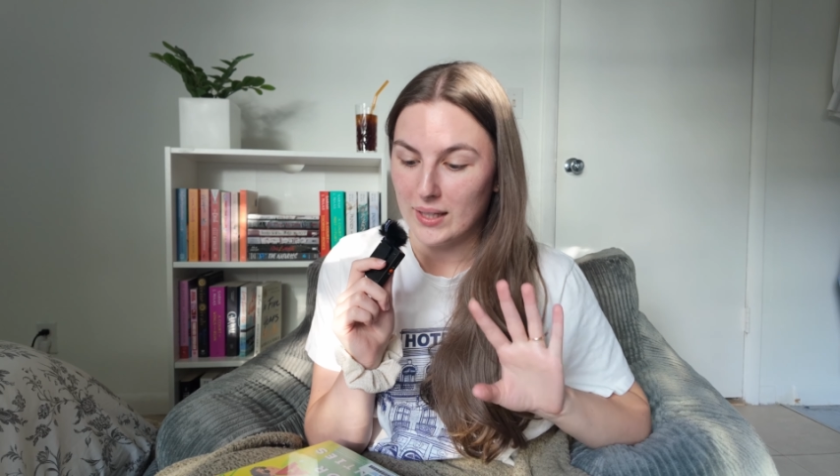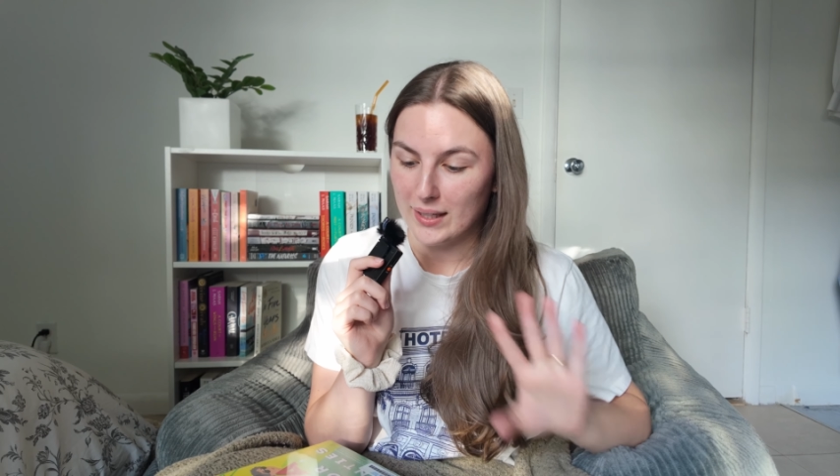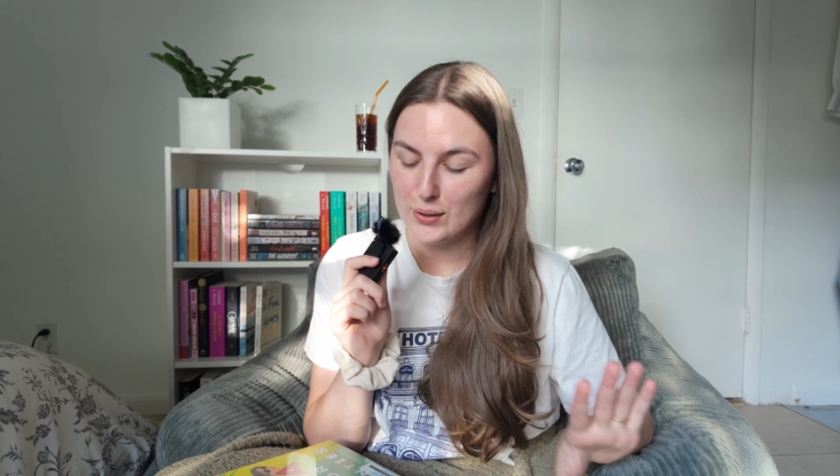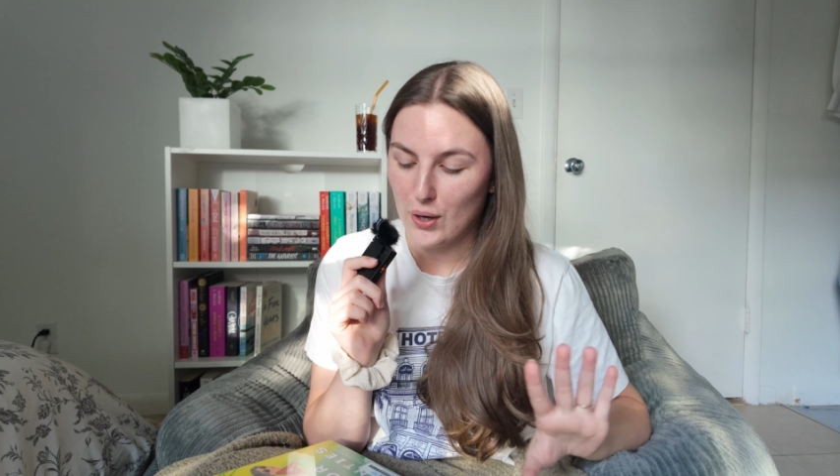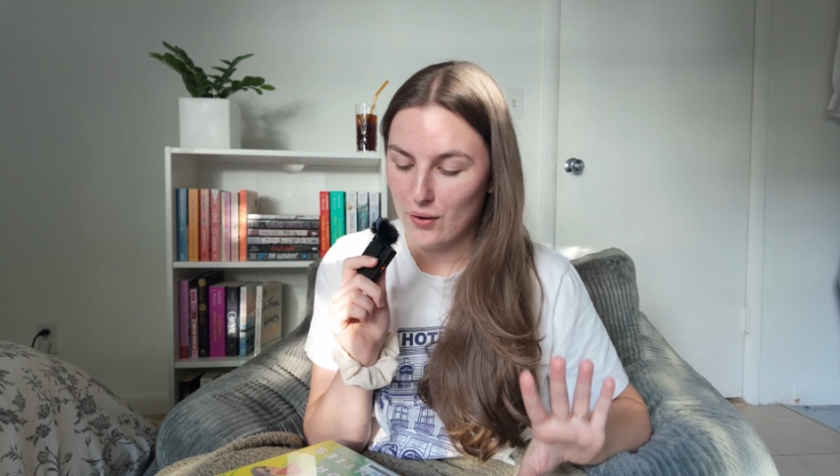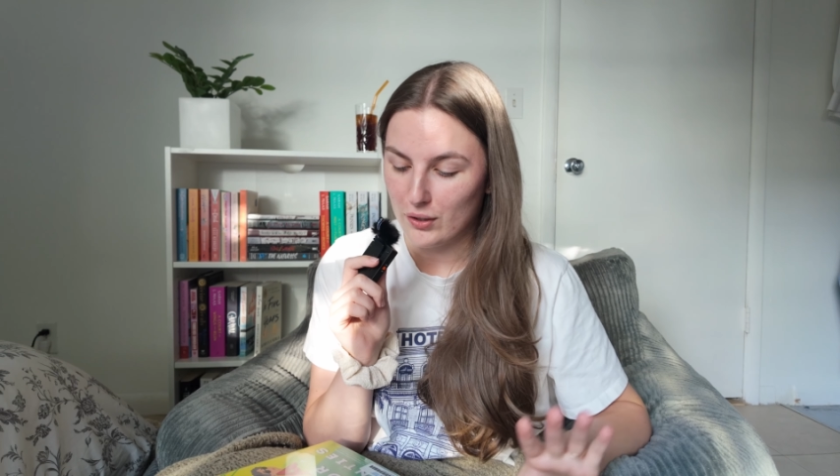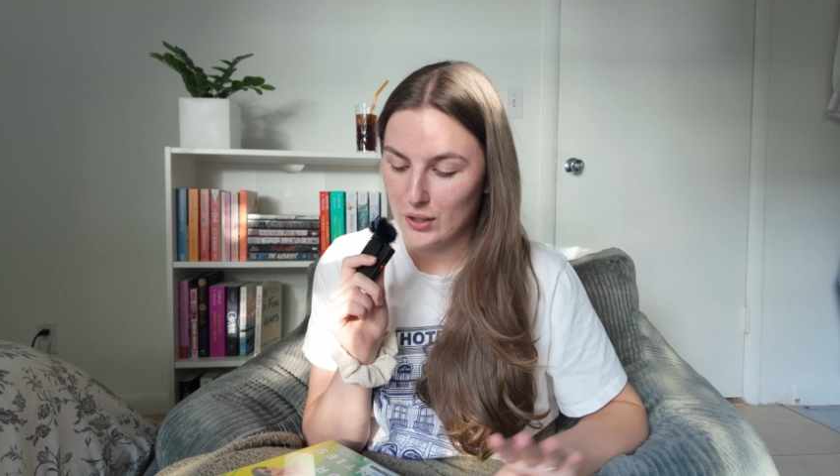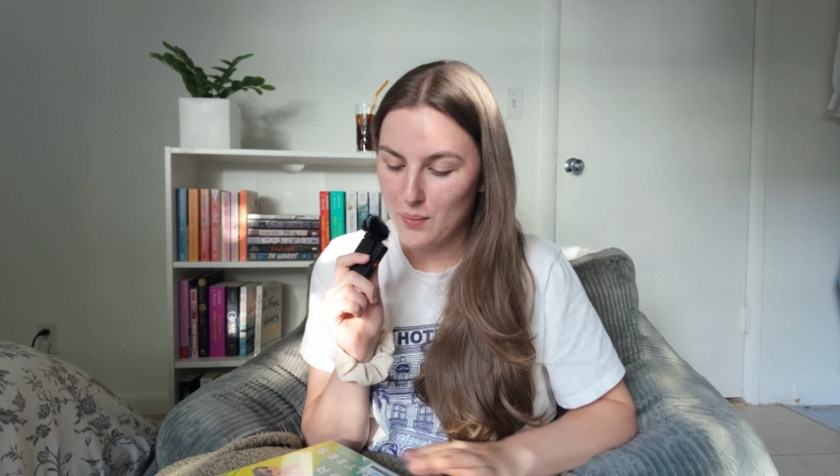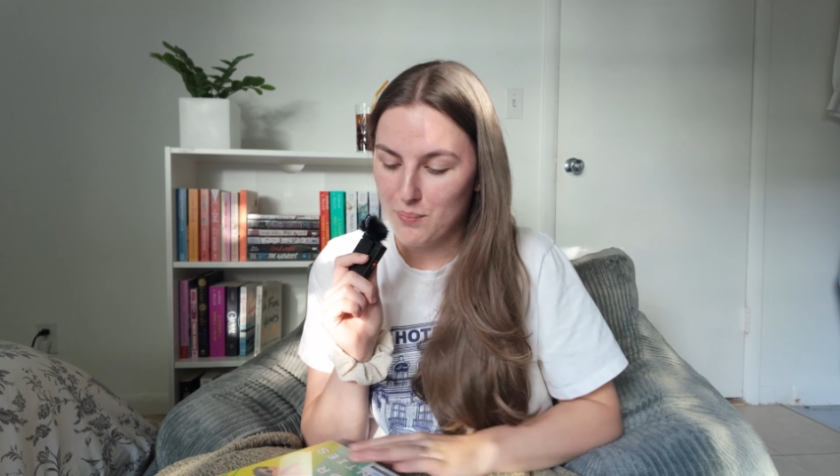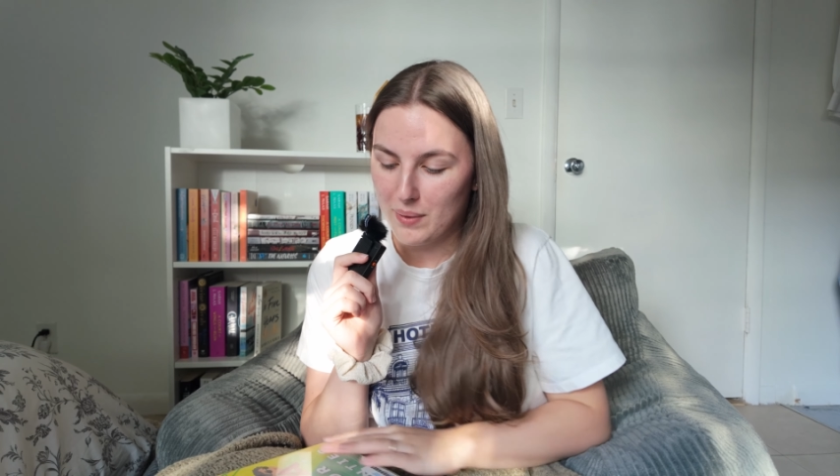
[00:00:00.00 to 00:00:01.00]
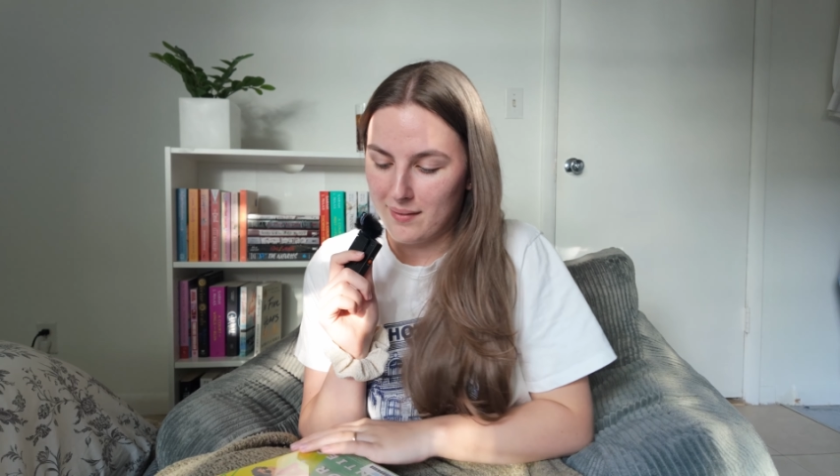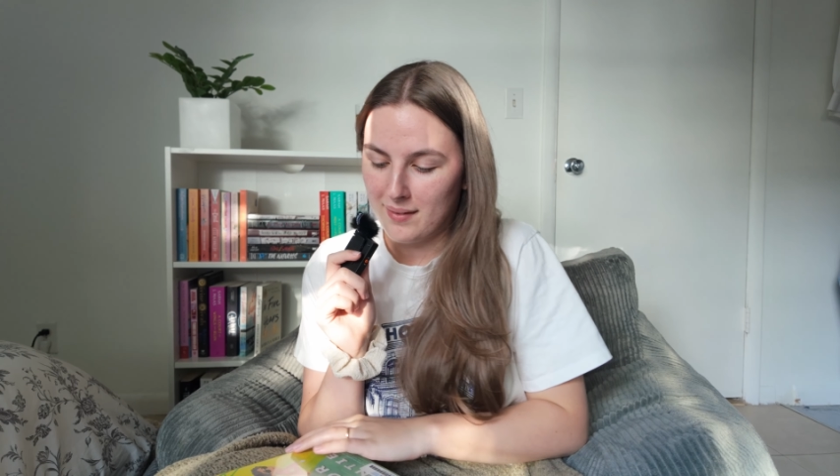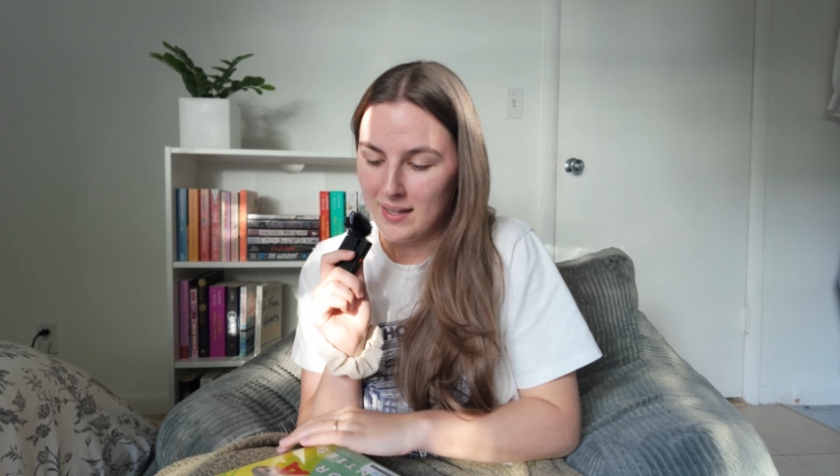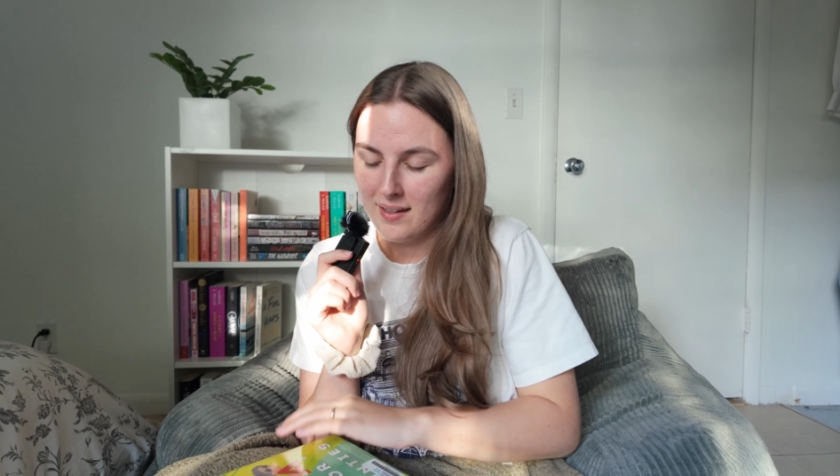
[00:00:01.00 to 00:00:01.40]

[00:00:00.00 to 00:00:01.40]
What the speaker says: like cover it up and